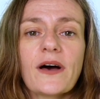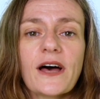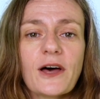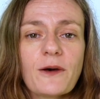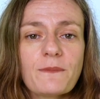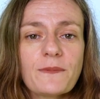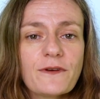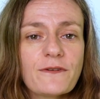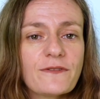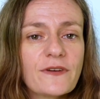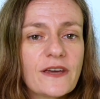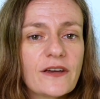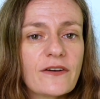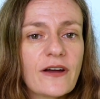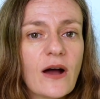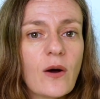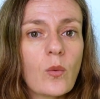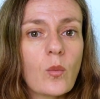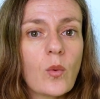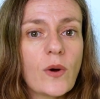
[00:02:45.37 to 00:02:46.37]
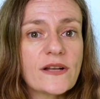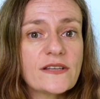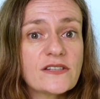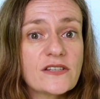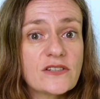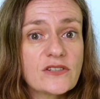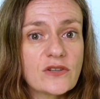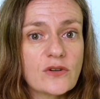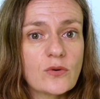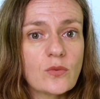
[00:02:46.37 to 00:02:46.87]
help you figure out what
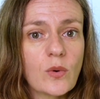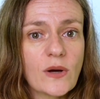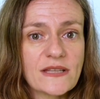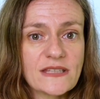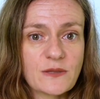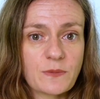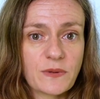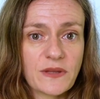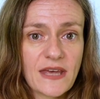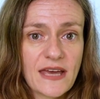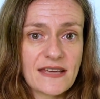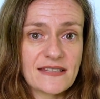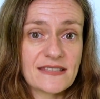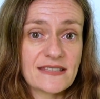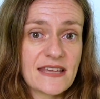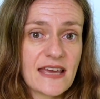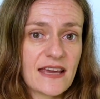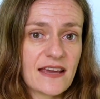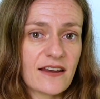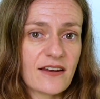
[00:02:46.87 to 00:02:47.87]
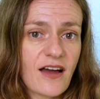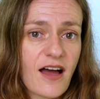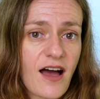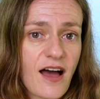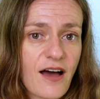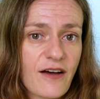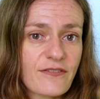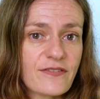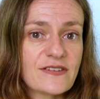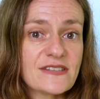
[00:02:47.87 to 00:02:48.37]
to do once play is taken
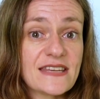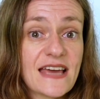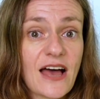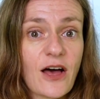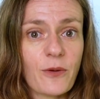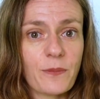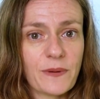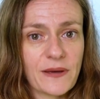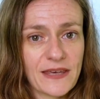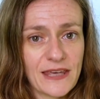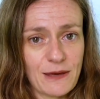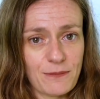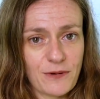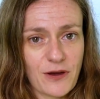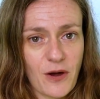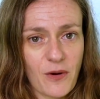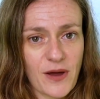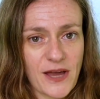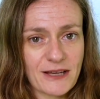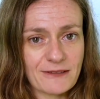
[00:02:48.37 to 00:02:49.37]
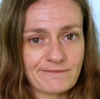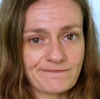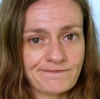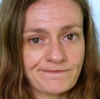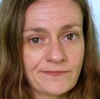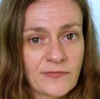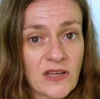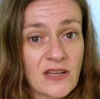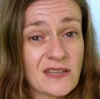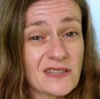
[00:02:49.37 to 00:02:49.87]
off to help it keep
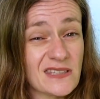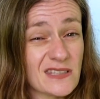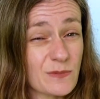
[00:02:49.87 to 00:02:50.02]
going.